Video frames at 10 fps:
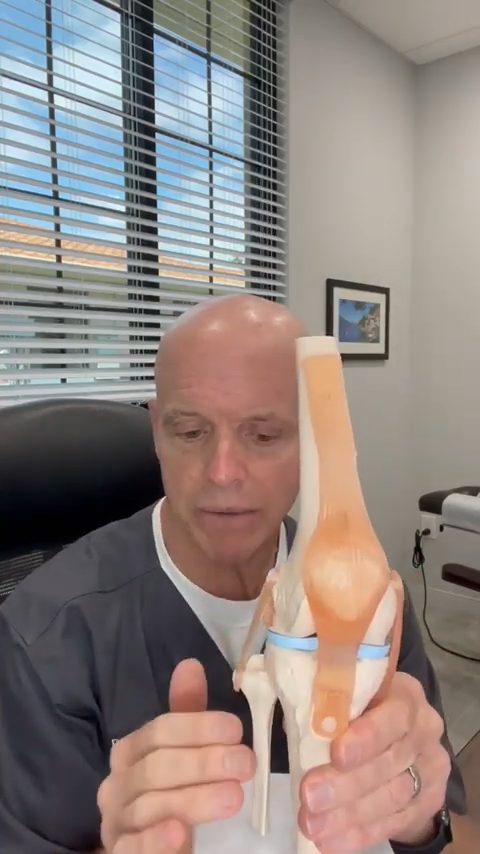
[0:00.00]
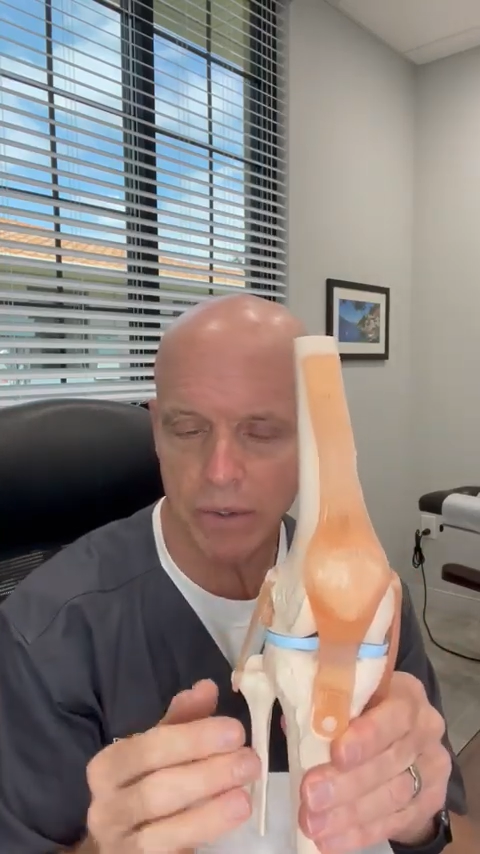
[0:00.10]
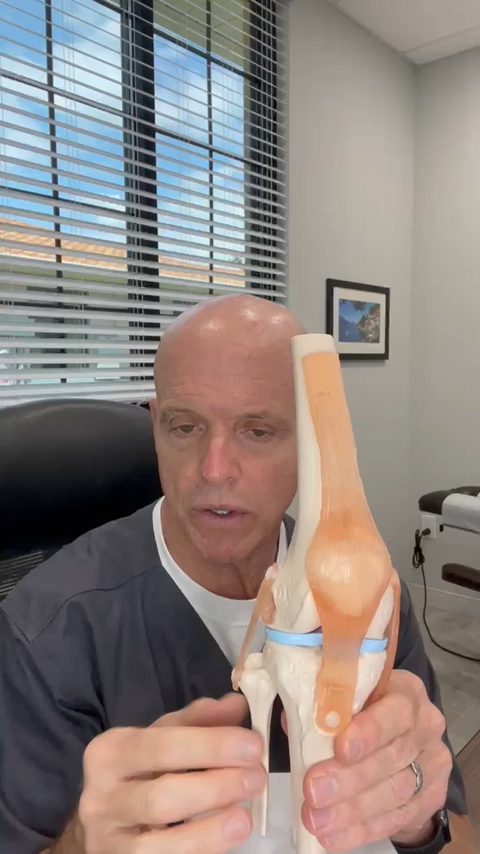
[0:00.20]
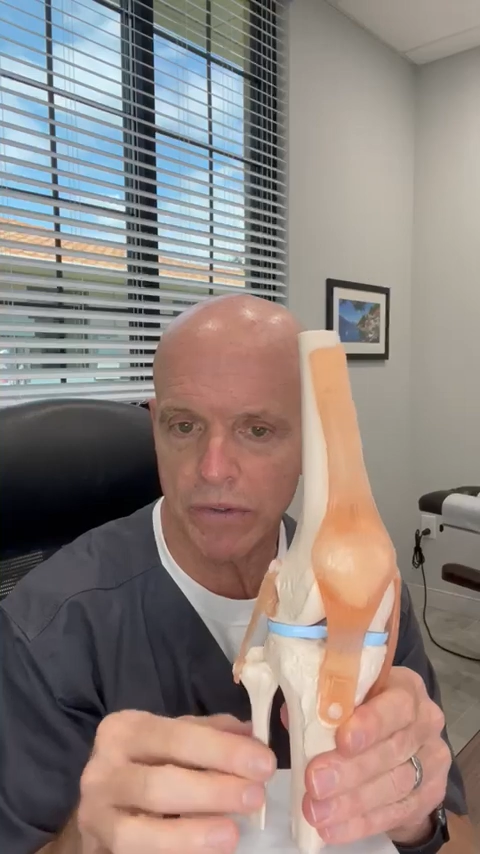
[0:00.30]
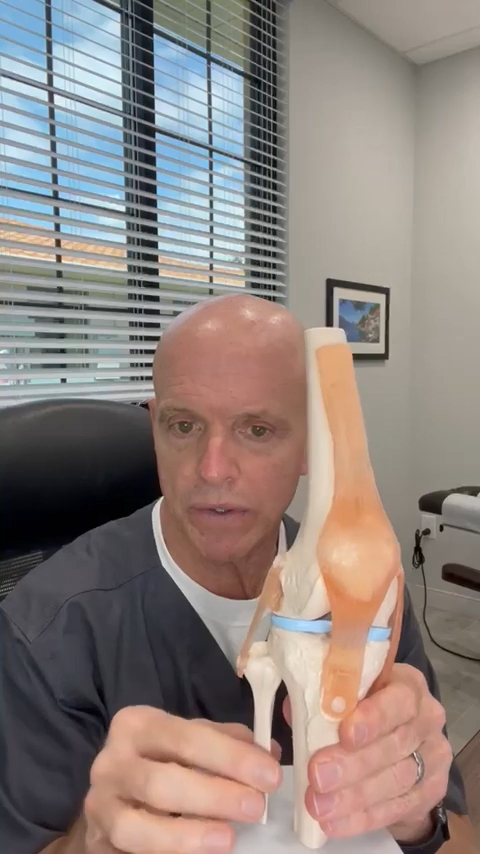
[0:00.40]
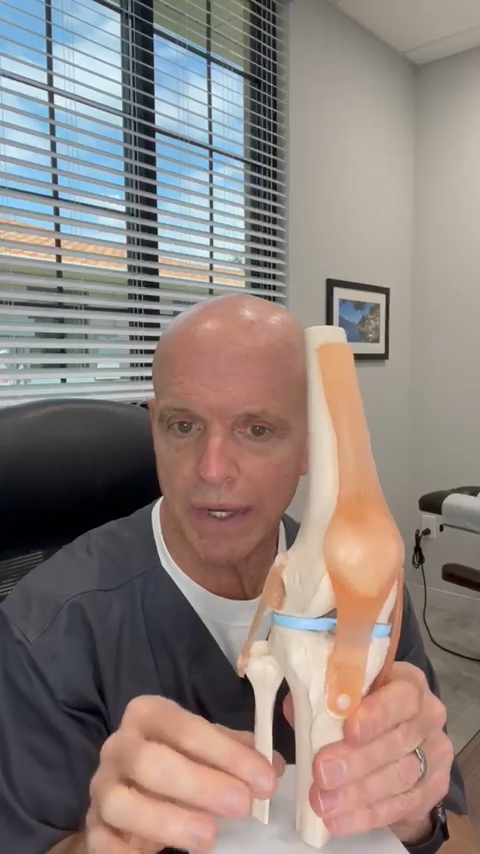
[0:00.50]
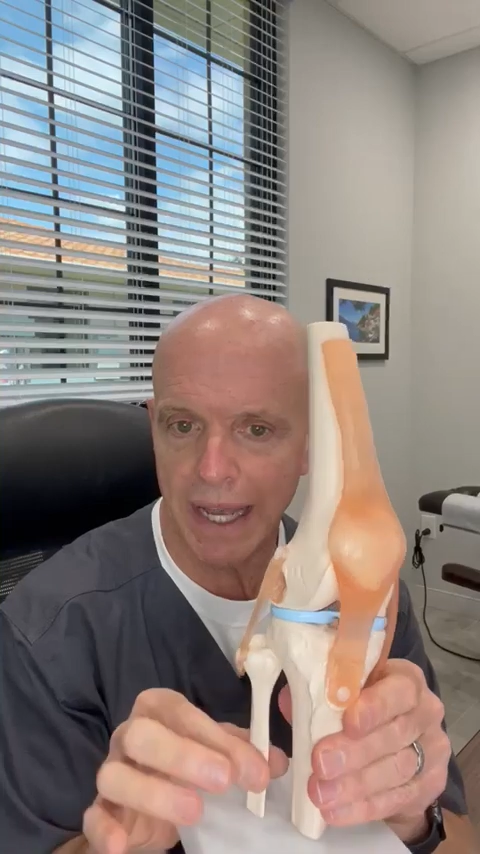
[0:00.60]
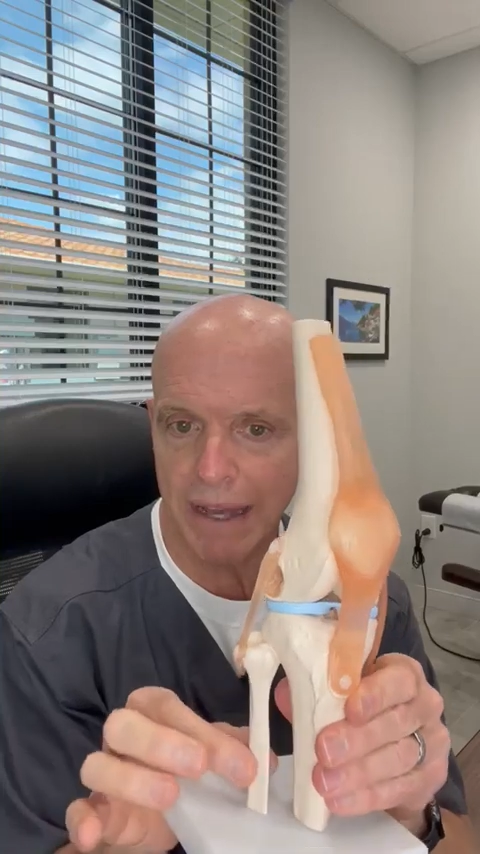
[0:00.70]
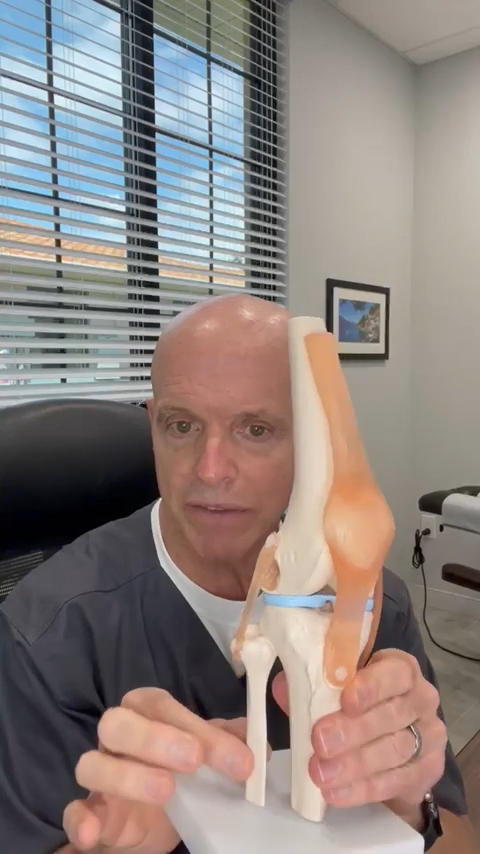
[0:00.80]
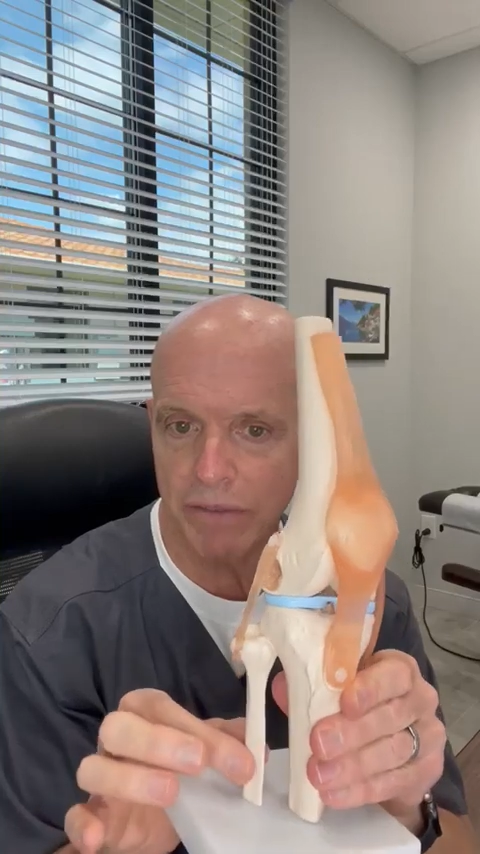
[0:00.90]
we also
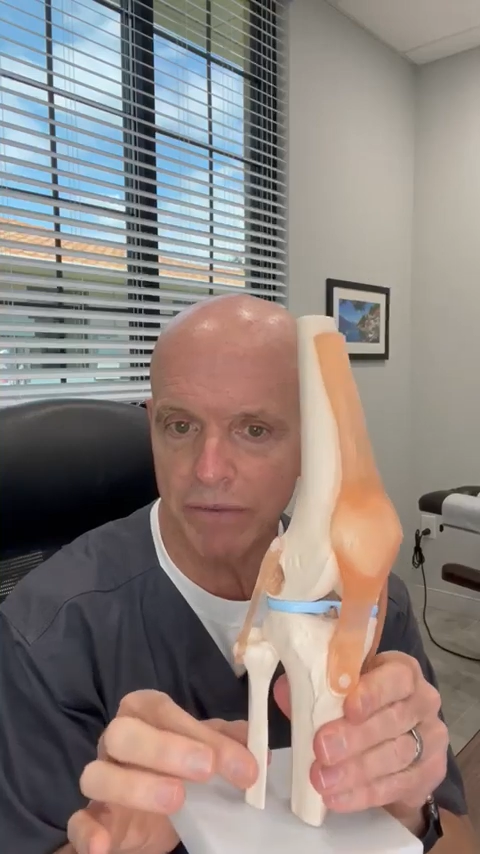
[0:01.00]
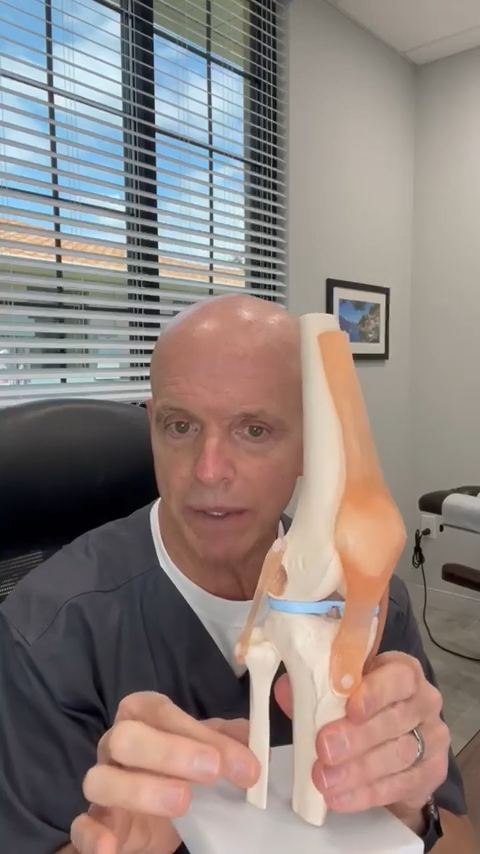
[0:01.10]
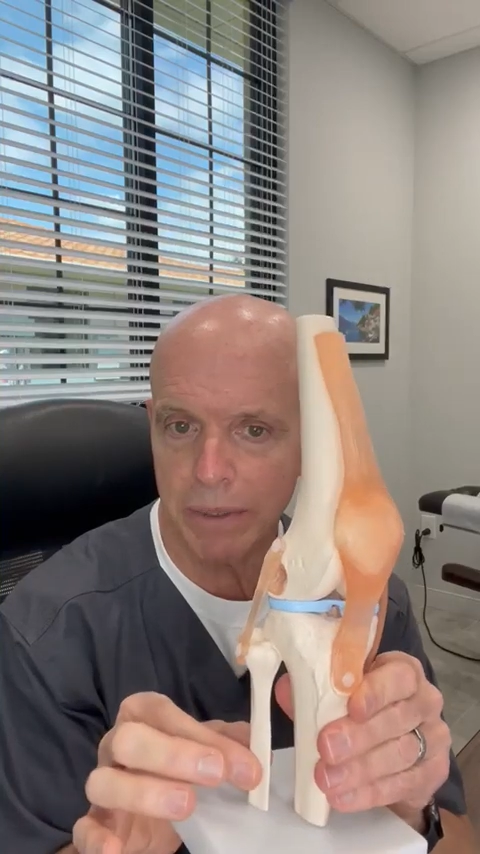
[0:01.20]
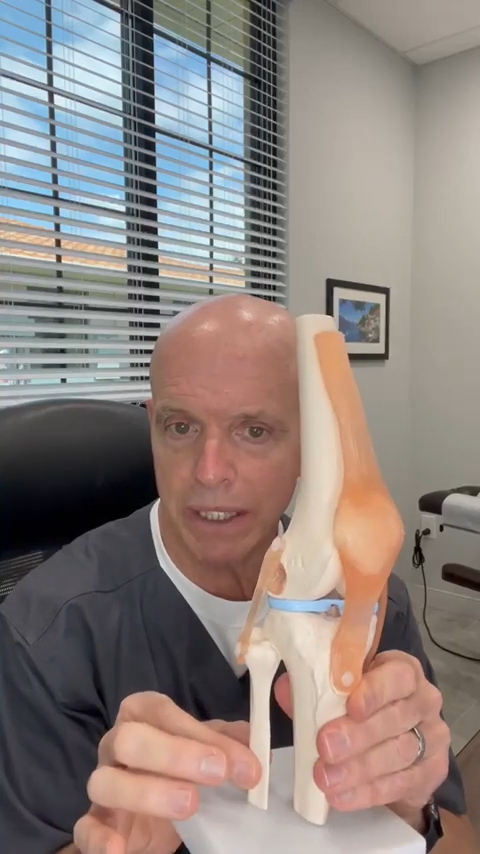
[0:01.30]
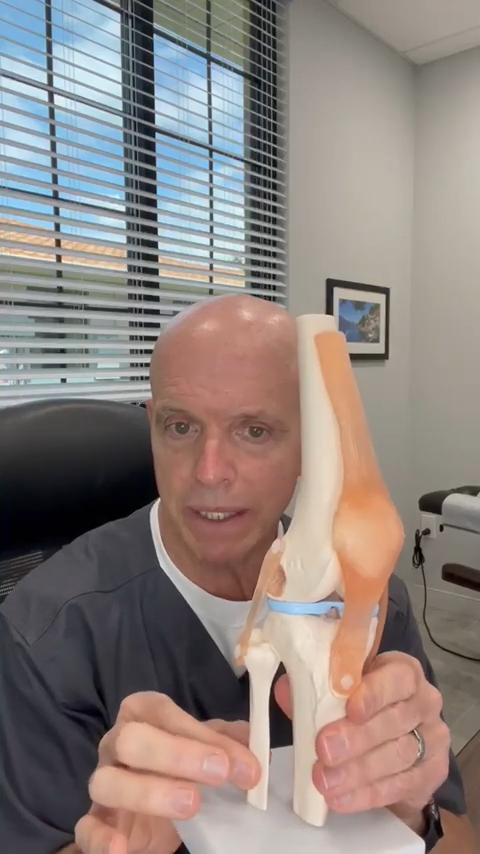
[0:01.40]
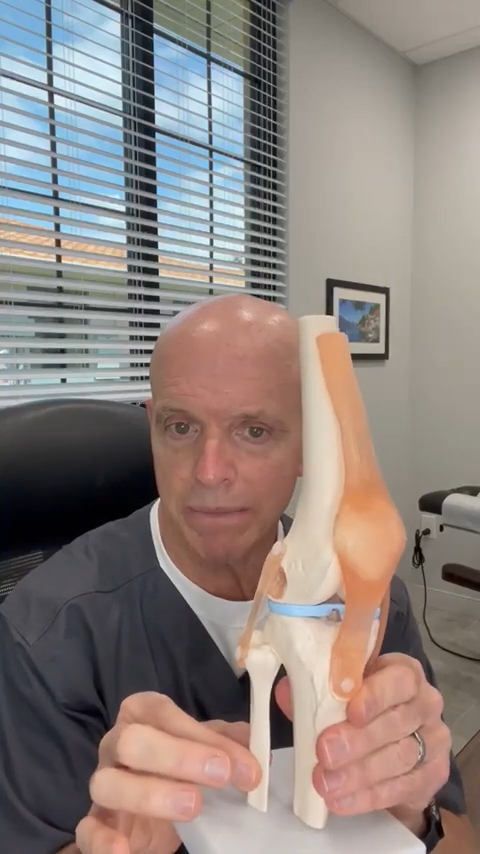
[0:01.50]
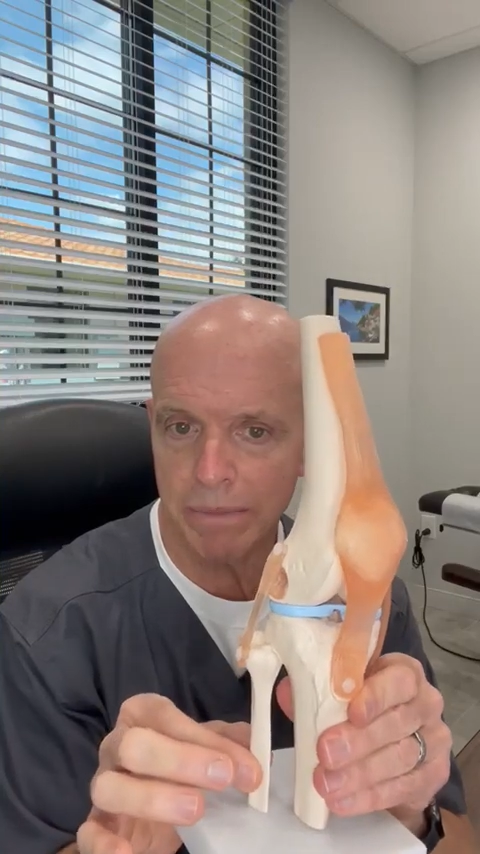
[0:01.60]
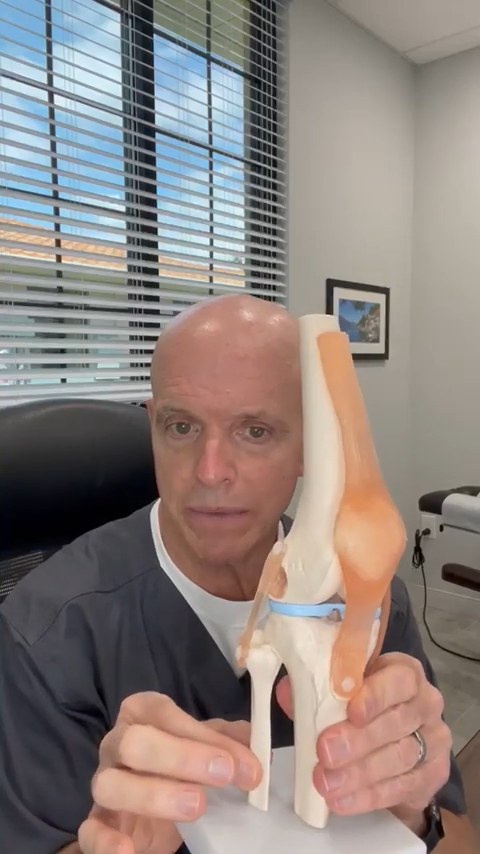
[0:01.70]
have the fibula,